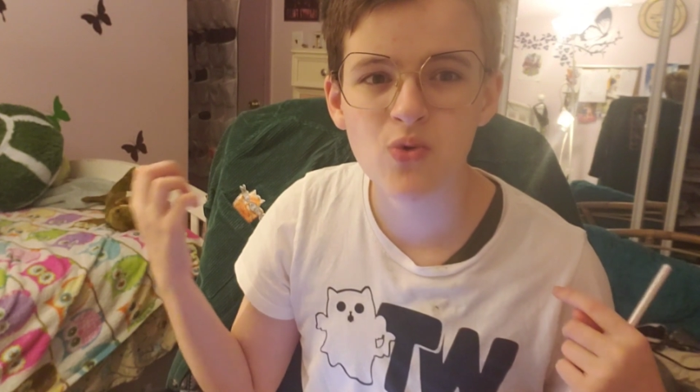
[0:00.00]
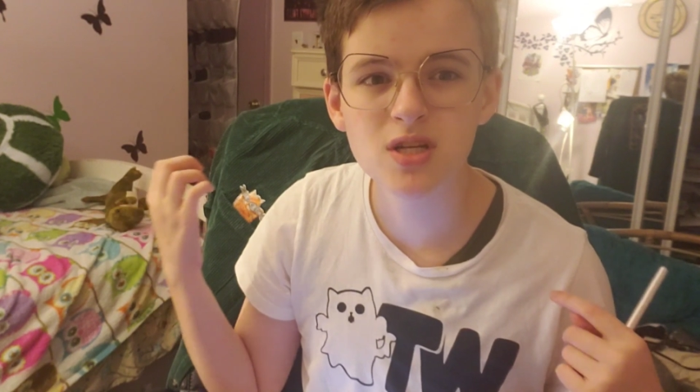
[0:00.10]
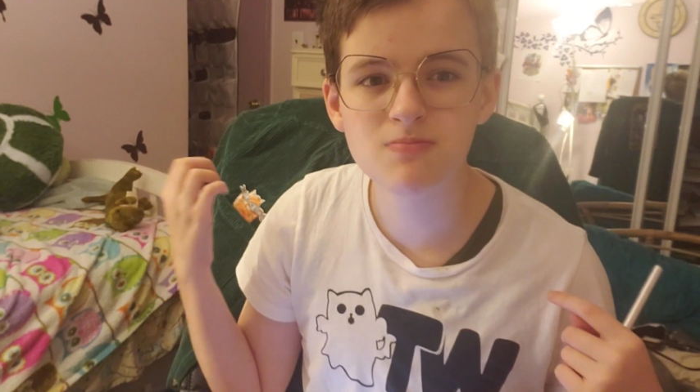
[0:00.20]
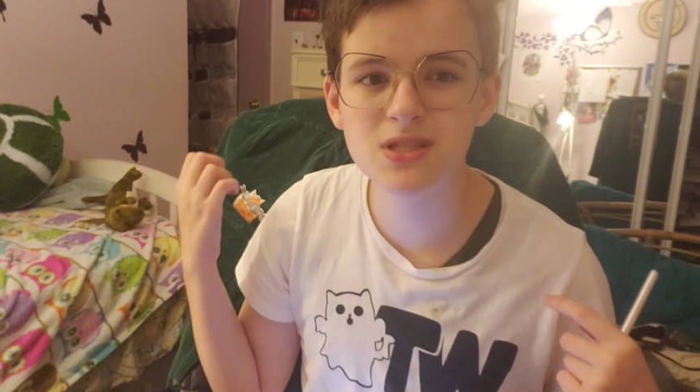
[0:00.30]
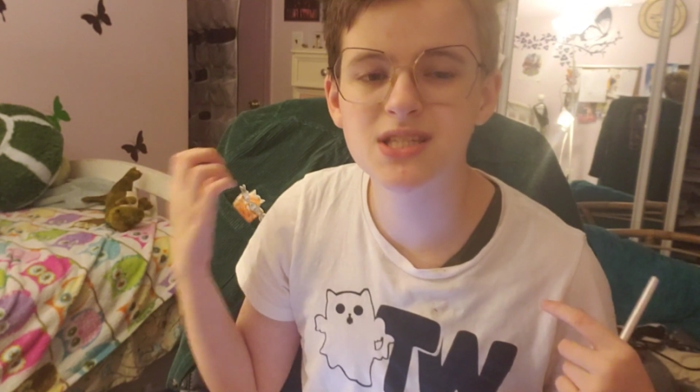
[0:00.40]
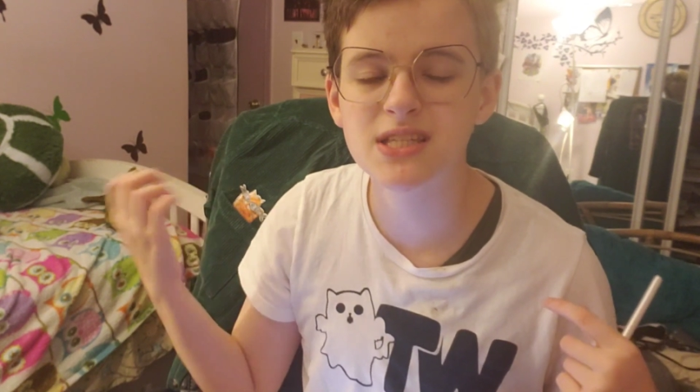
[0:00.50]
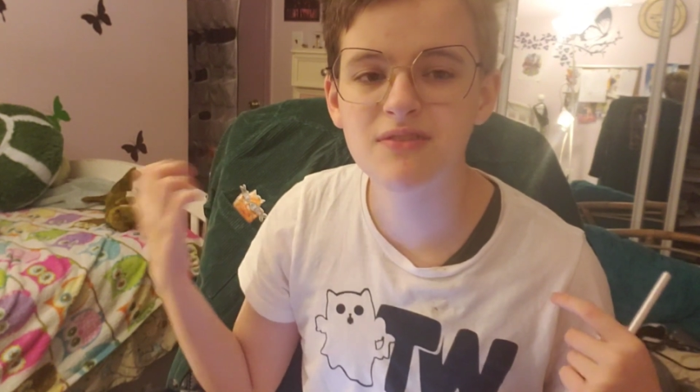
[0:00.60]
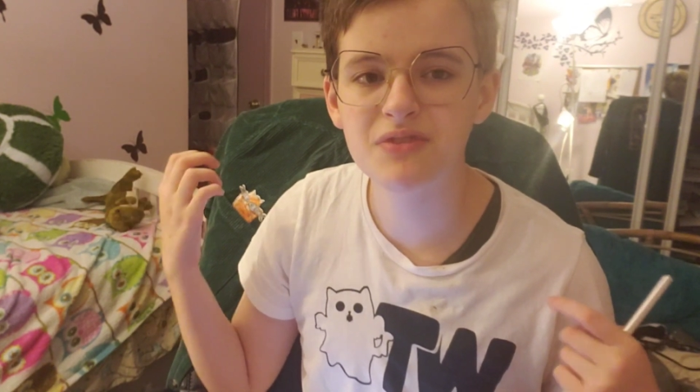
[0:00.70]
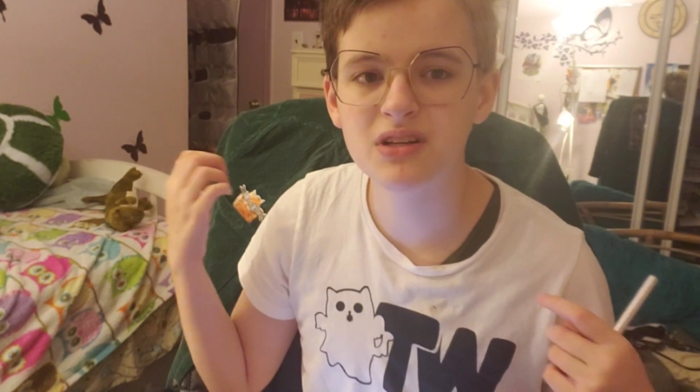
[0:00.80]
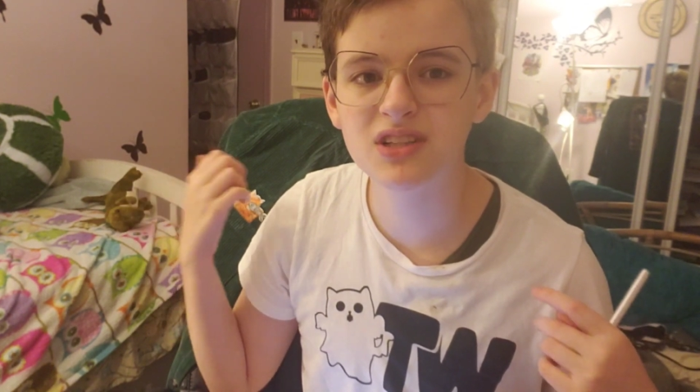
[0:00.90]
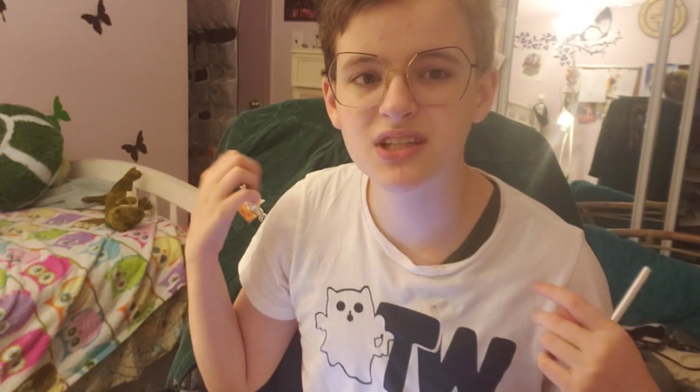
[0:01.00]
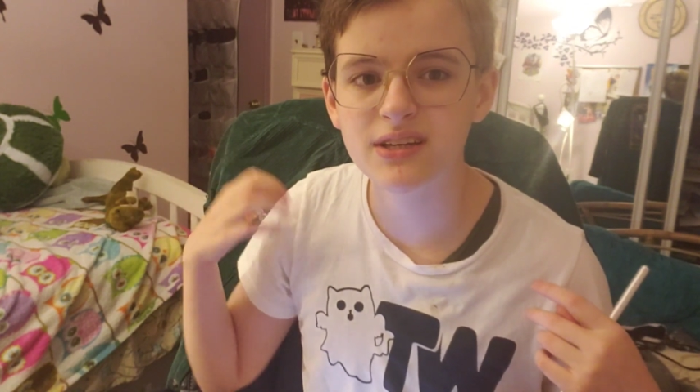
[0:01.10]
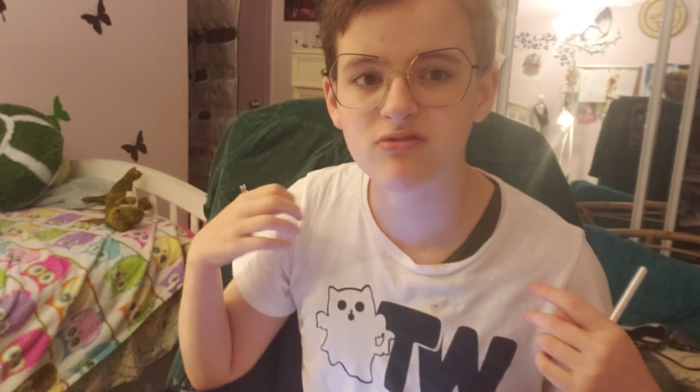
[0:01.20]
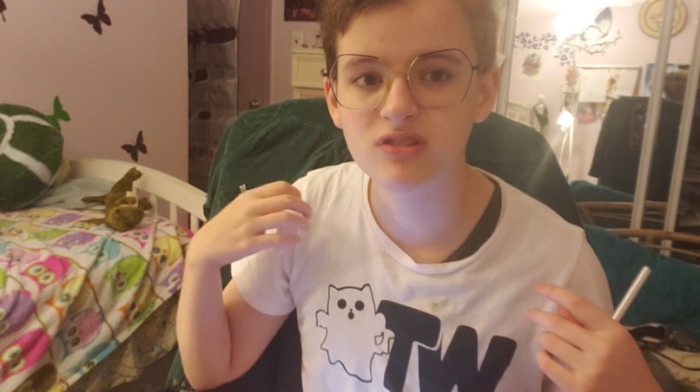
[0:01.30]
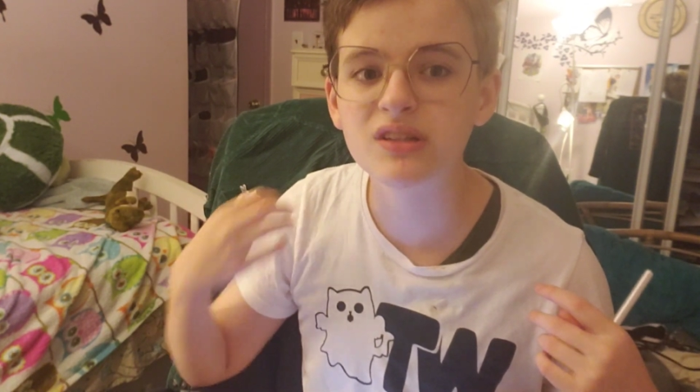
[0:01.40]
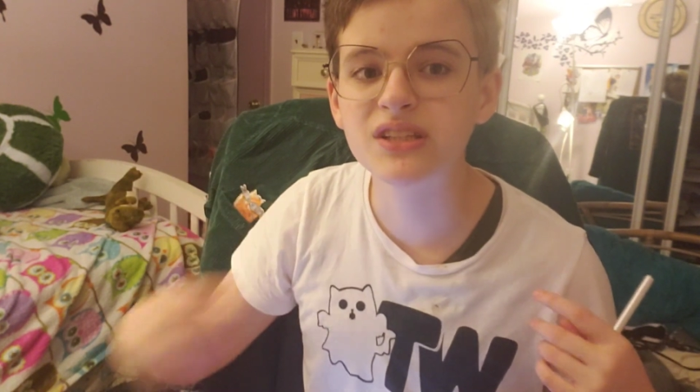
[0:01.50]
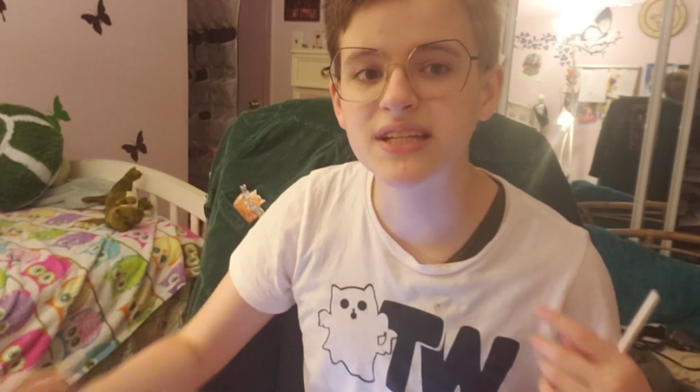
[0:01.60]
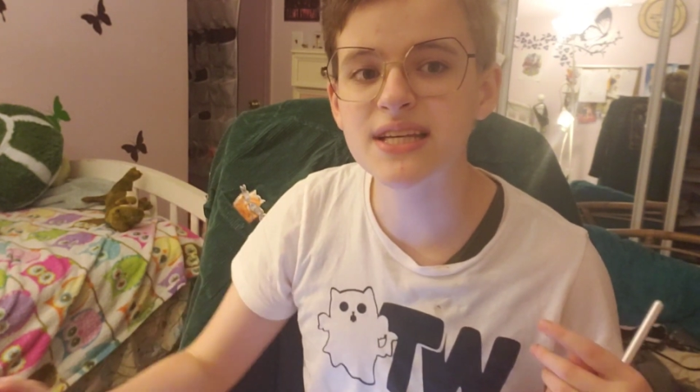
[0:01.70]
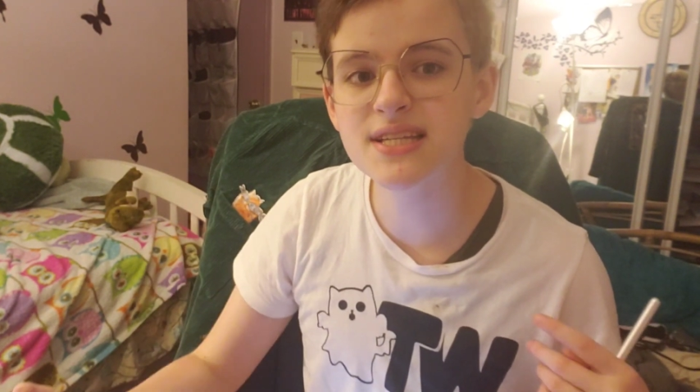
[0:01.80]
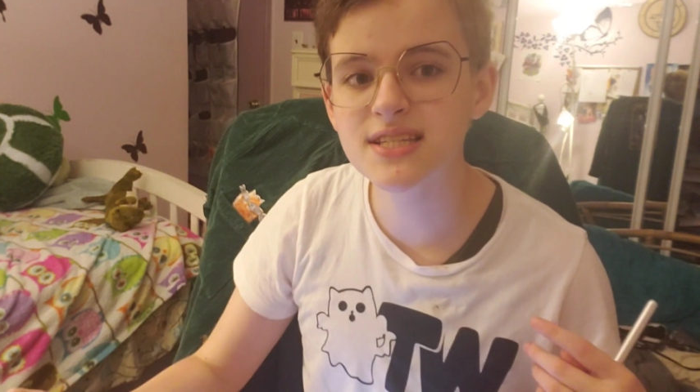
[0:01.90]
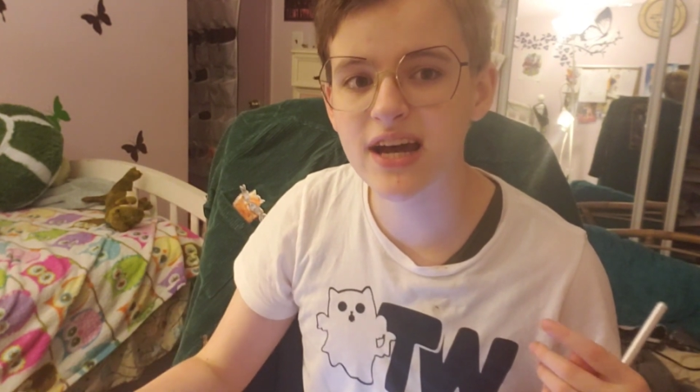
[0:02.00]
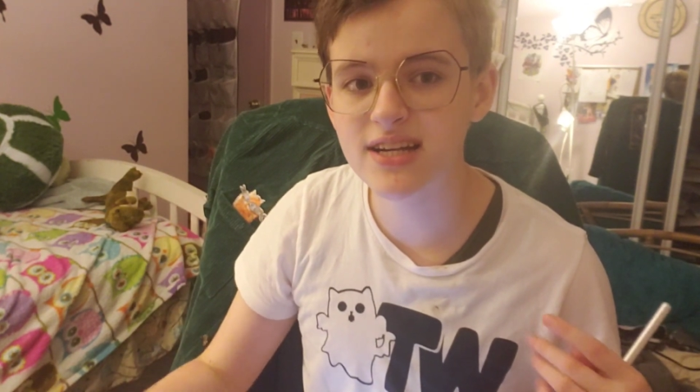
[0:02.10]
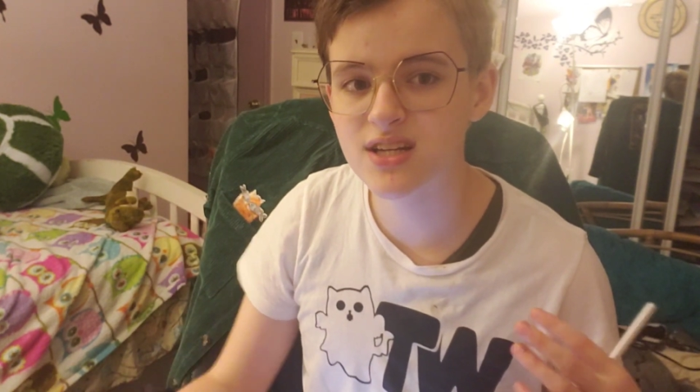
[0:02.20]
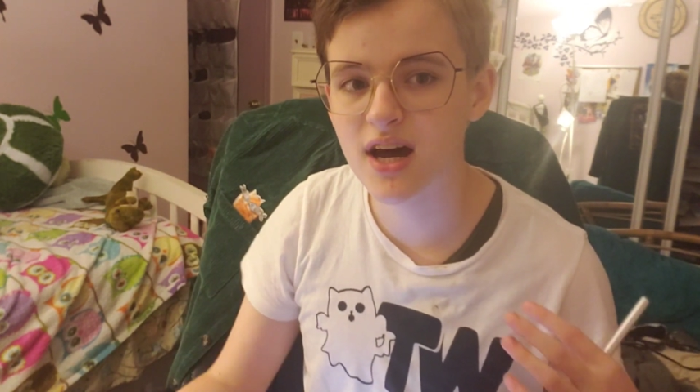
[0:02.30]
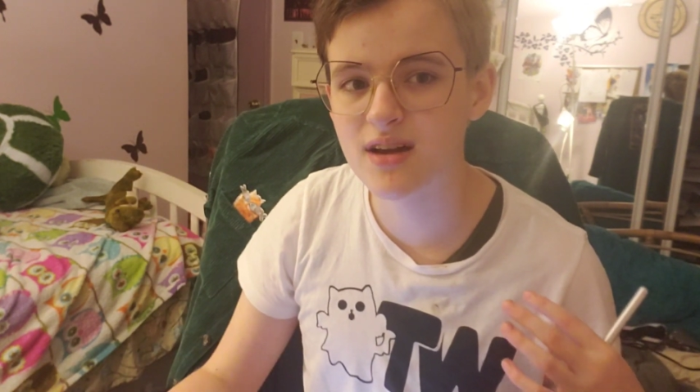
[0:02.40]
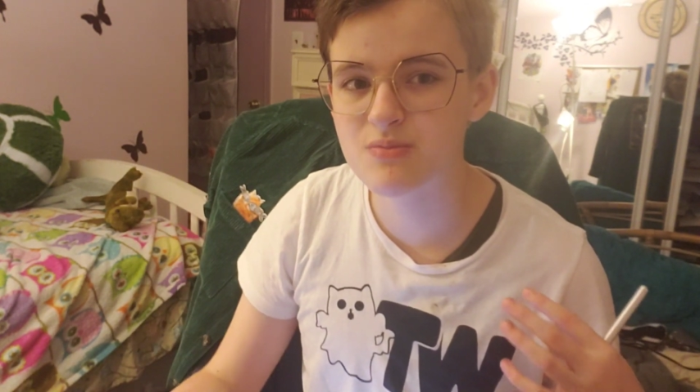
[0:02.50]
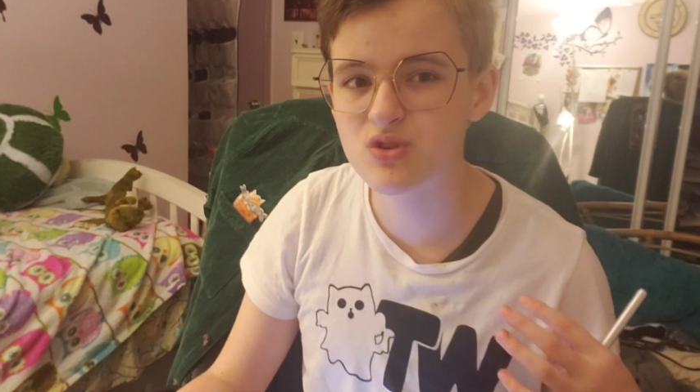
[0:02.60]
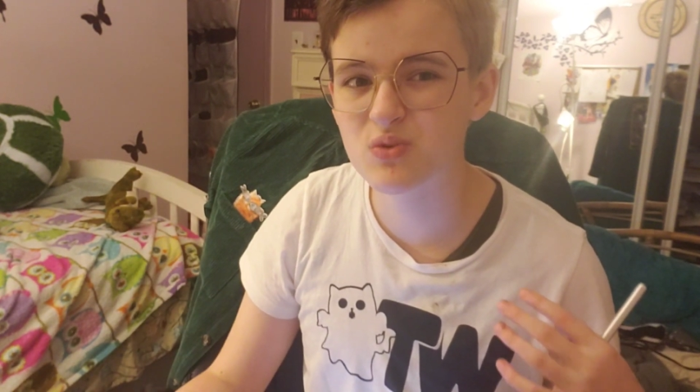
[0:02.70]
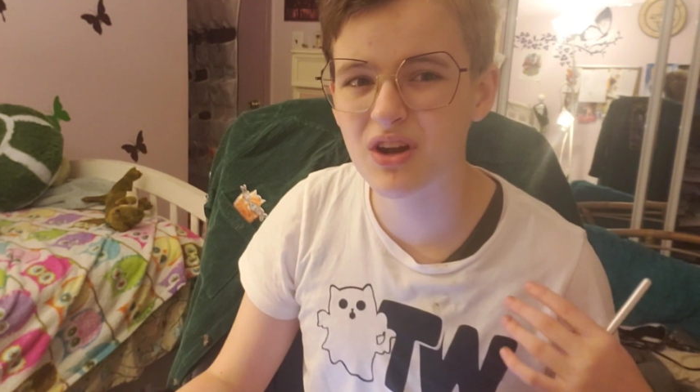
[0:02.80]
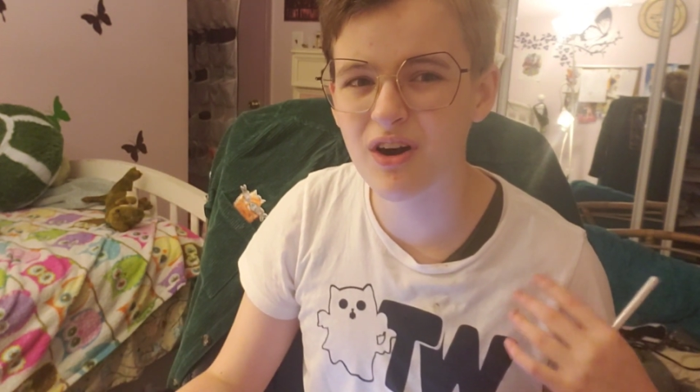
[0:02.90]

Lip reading: were specifically released at times when